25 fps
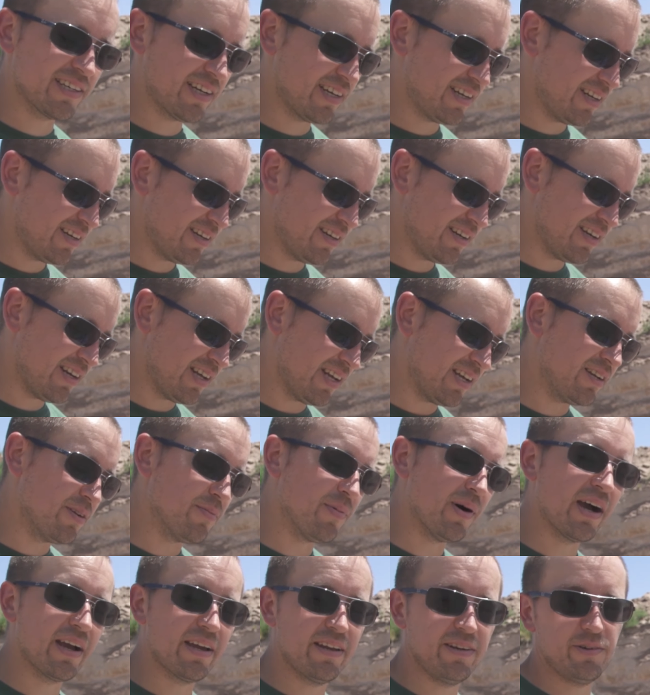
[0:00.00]
I didn't need to
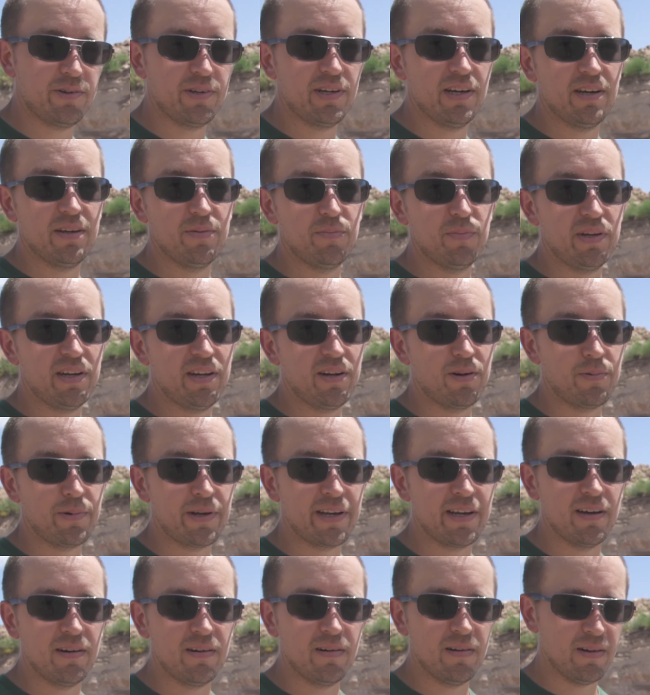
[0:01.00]
buy a new gun, but here we
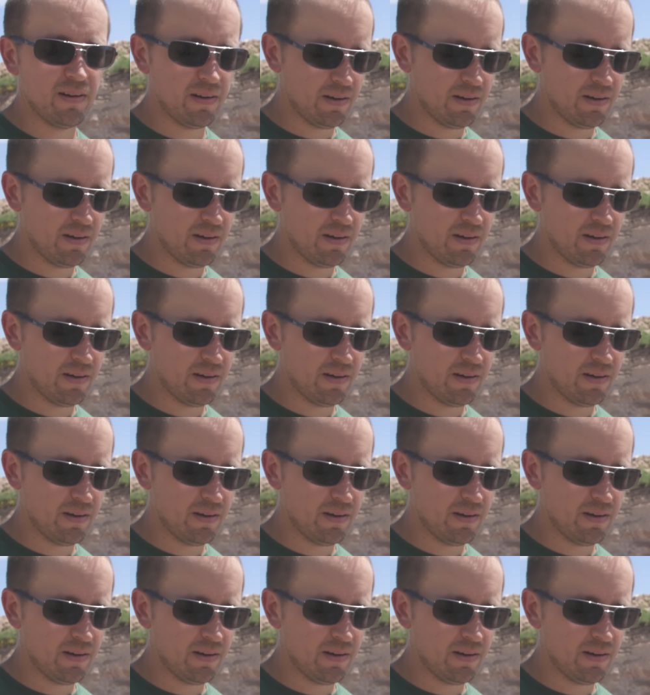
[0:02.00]
go.